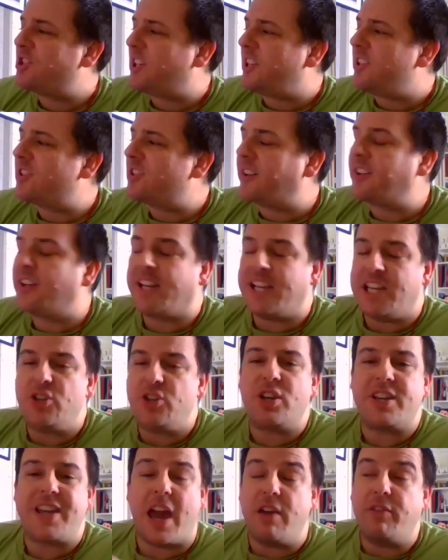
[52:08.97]
actually
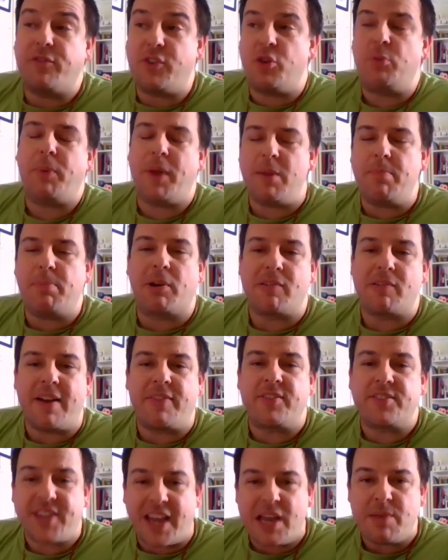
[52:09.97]
suddenly you could get a few people
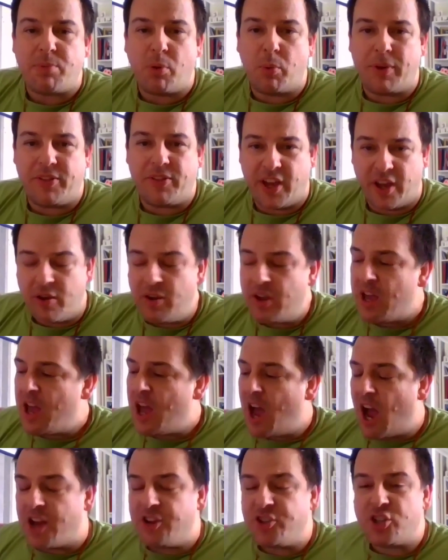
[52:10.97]
around the table with you
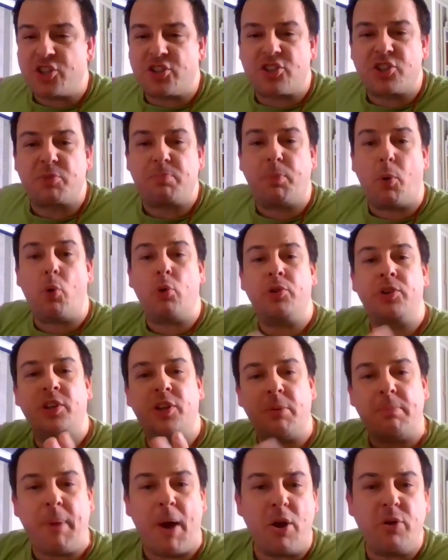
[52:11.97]
and just
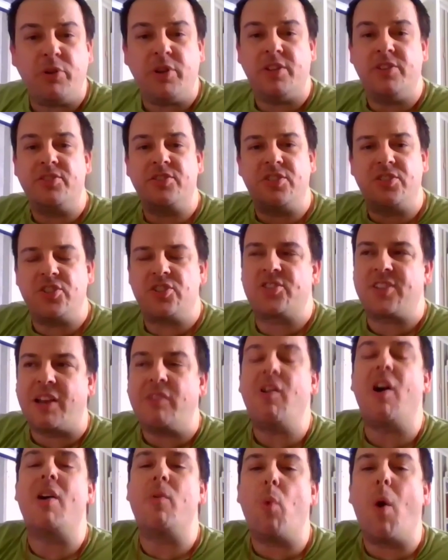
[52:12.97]
spawn components and
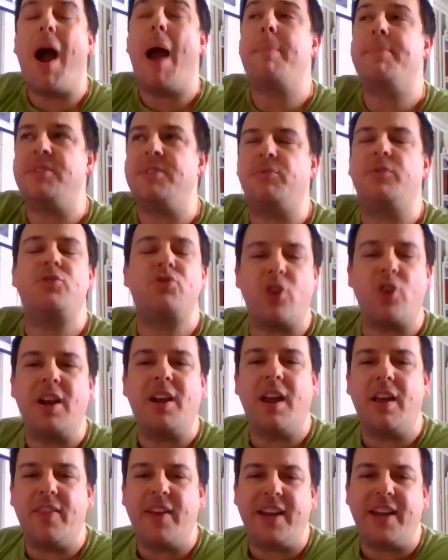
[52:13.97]
just say, like, what happens if we
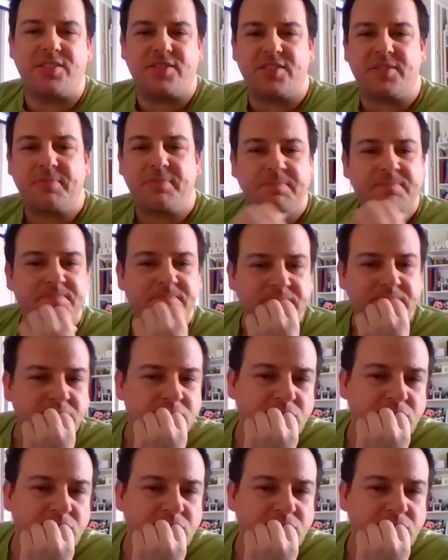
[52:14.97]
try it like this?